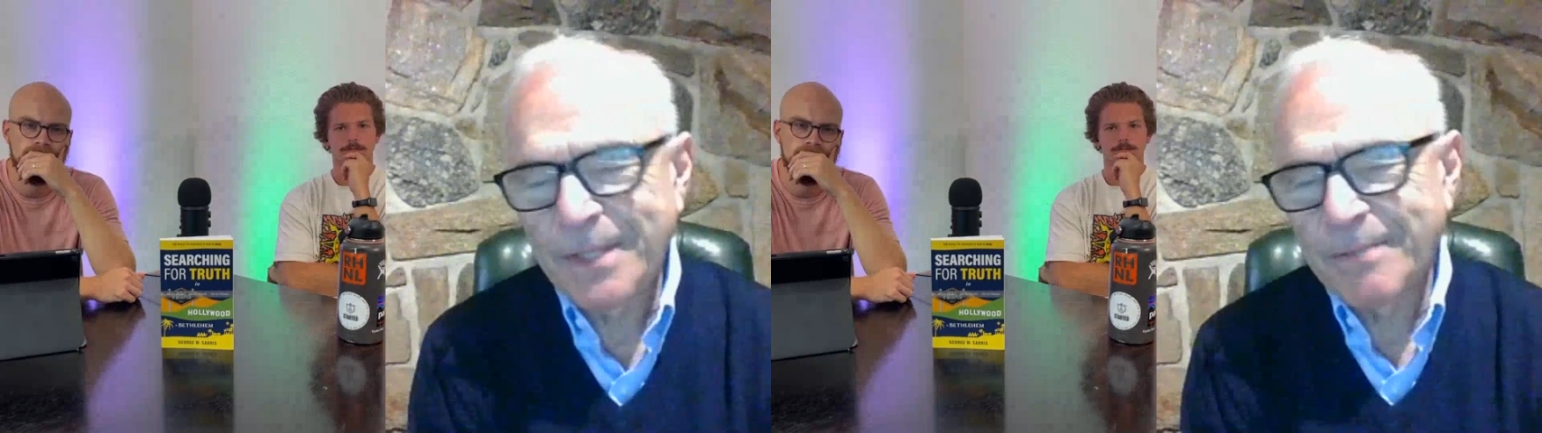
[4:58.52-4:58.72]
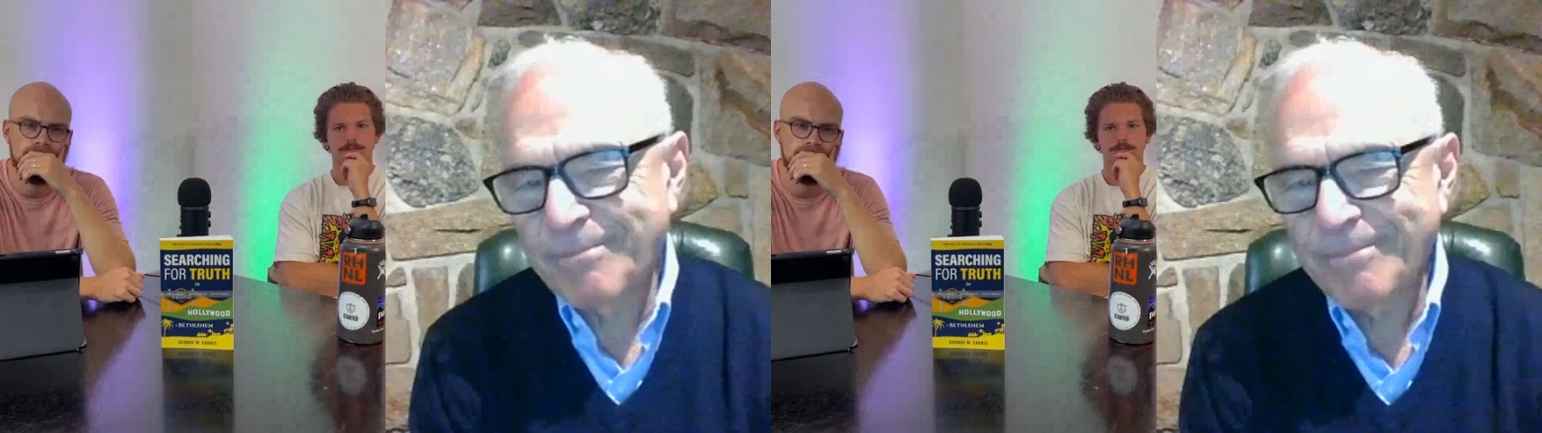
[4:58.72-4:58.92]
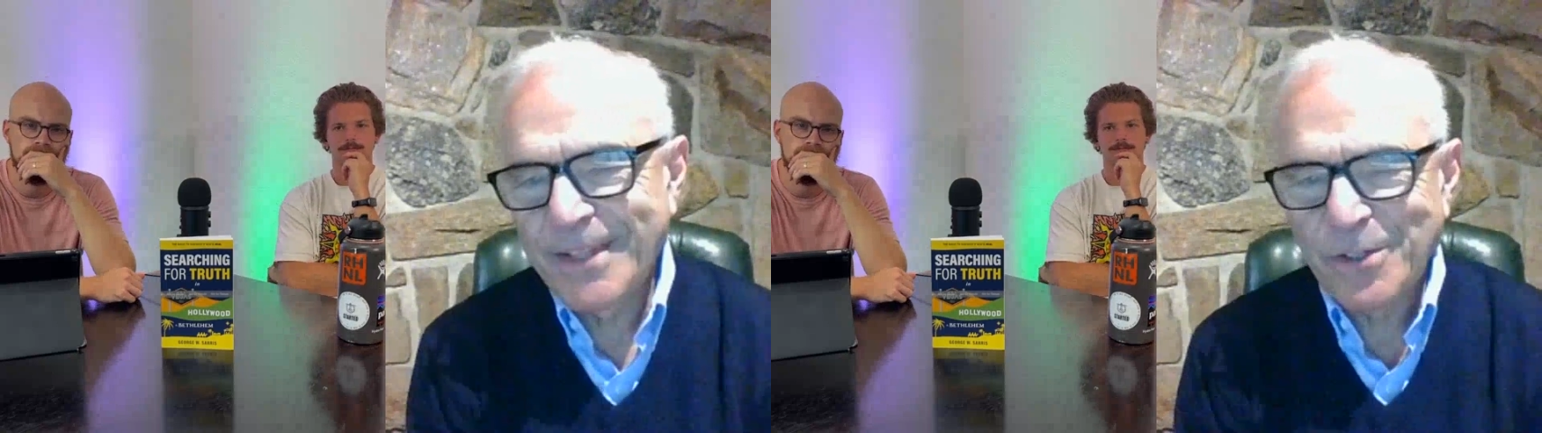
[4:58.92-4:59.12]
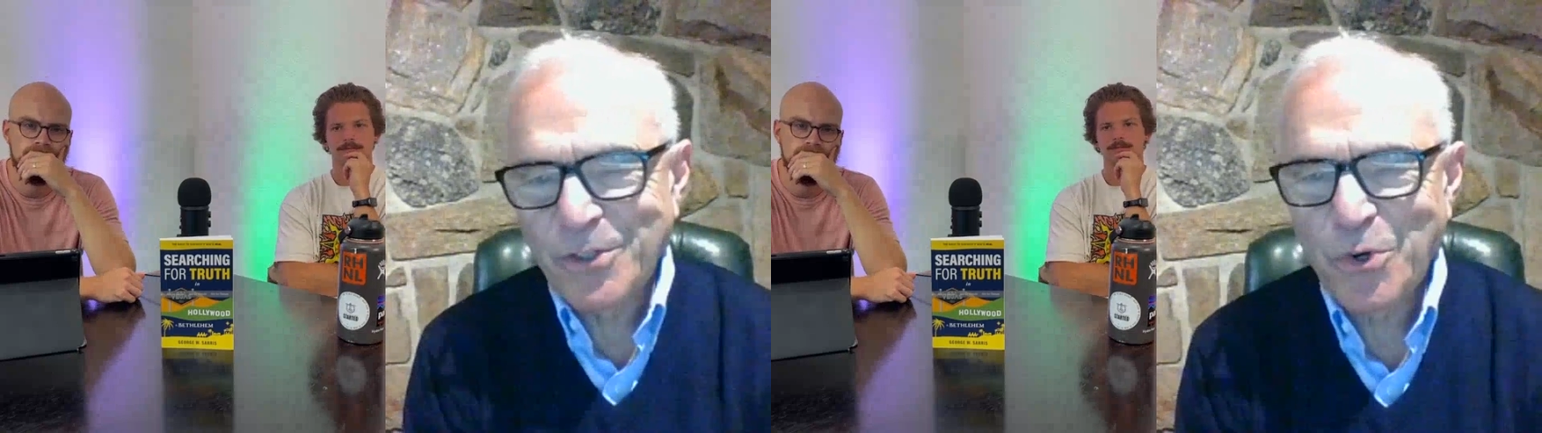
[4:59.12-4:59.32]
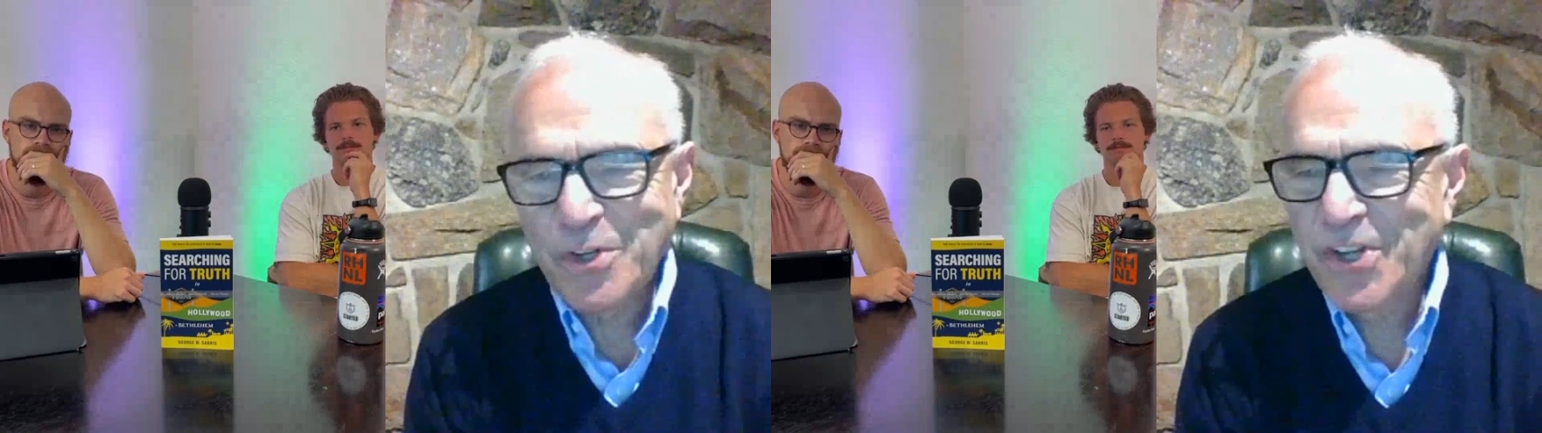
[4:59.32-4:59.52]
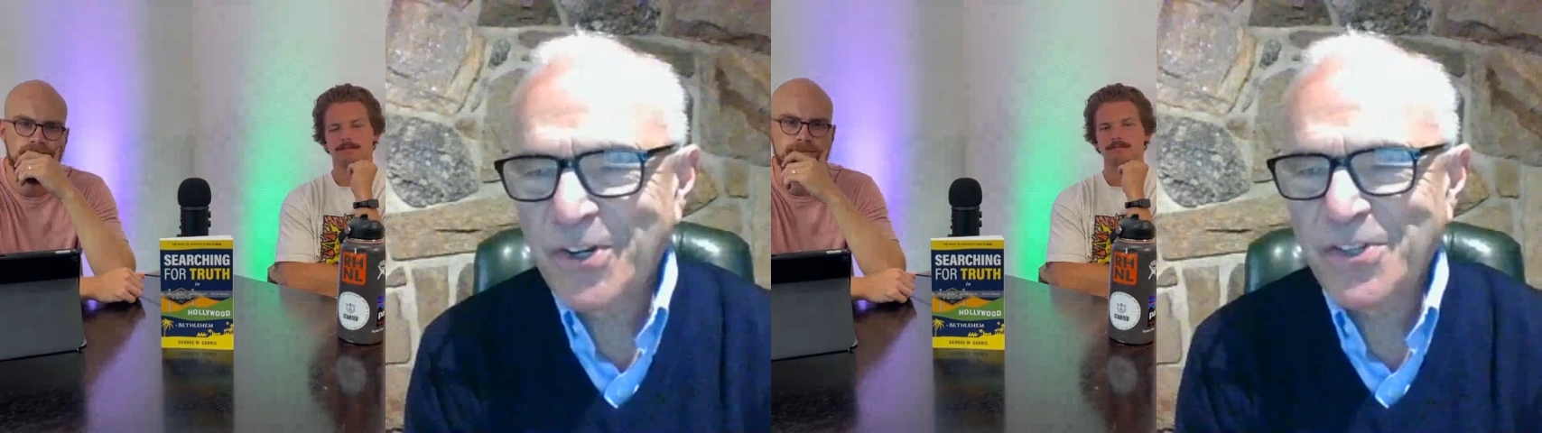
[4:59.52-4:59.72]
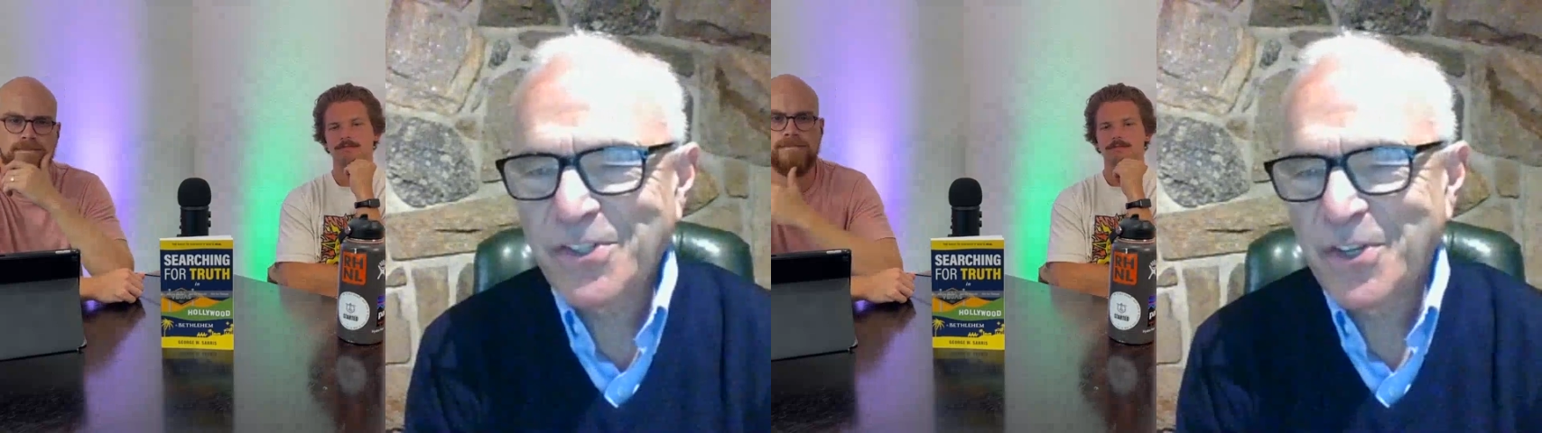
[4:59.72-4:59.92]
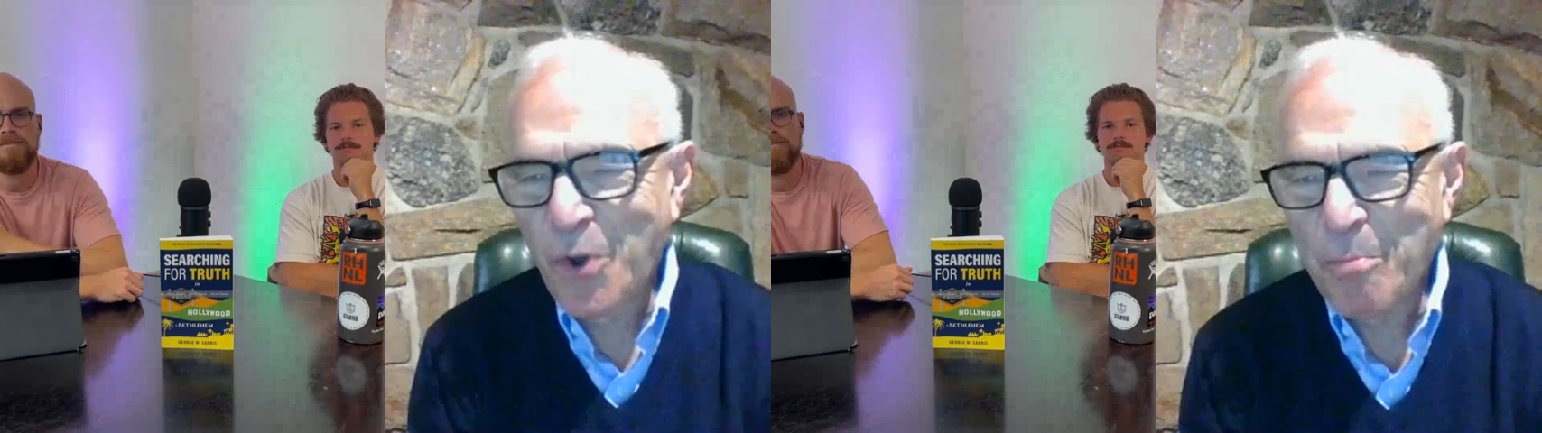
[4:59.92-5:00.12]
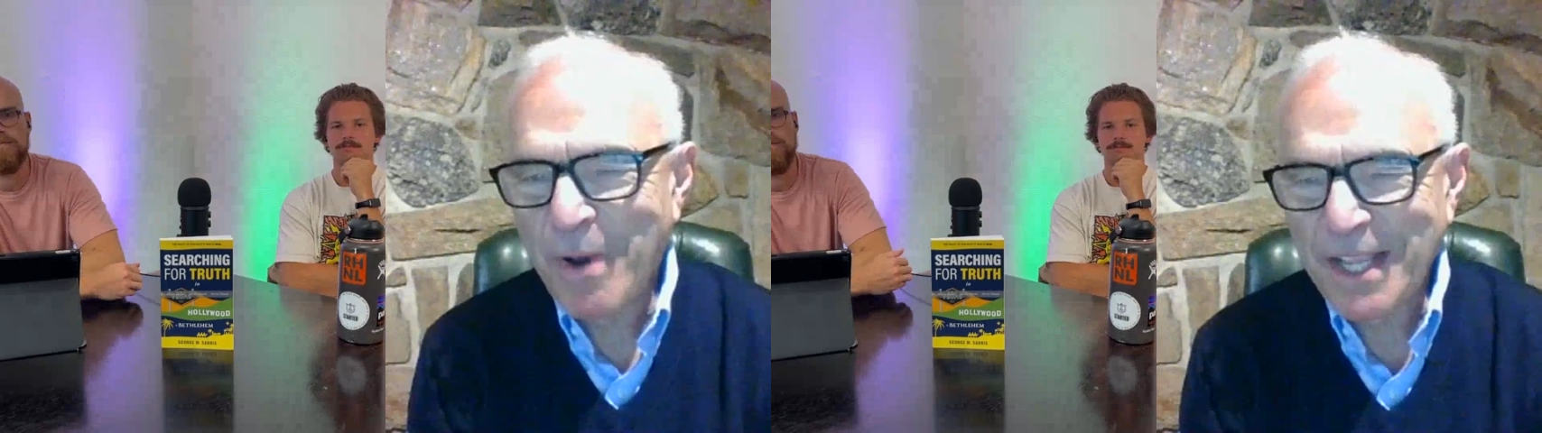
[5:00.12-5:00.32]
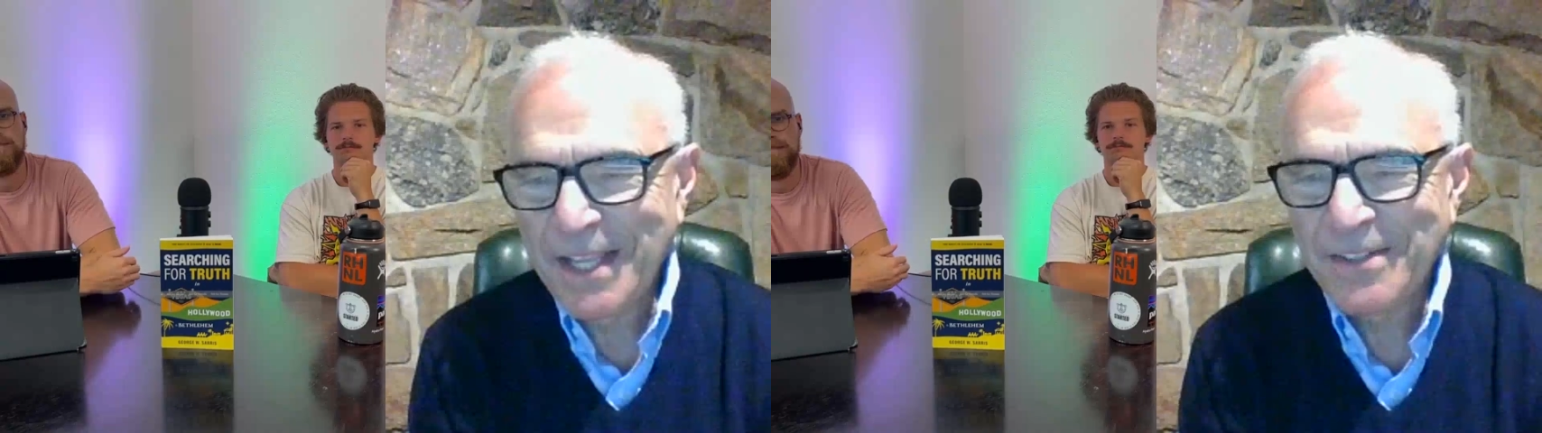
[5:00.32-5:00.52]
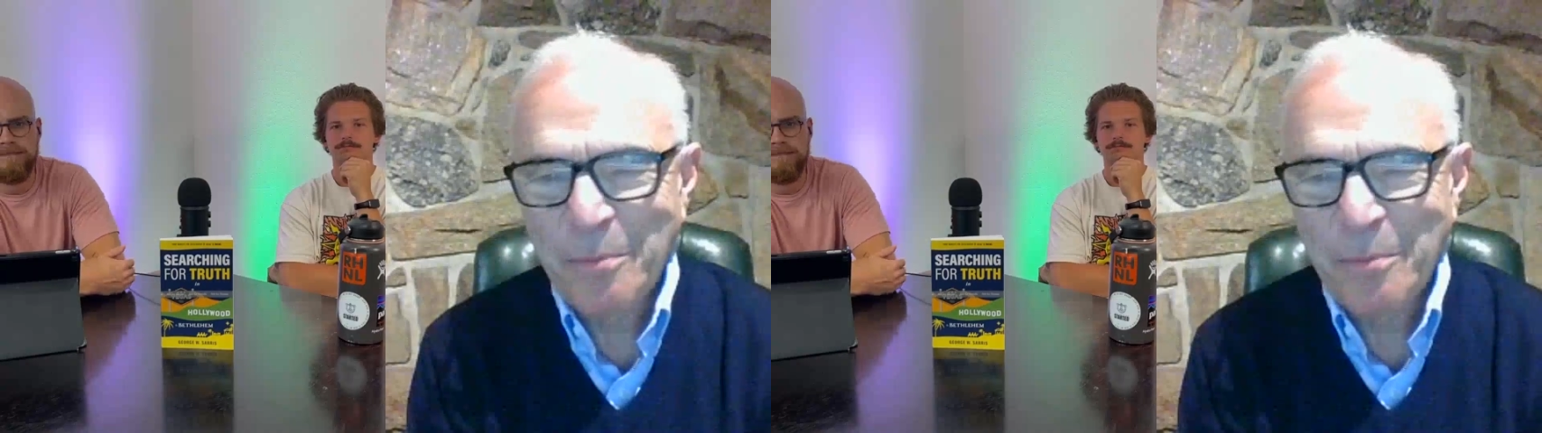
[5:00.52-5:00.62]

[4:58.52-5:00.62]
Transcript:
Speaker 1: I mean, you know, hmm. George Sarris is a nobody.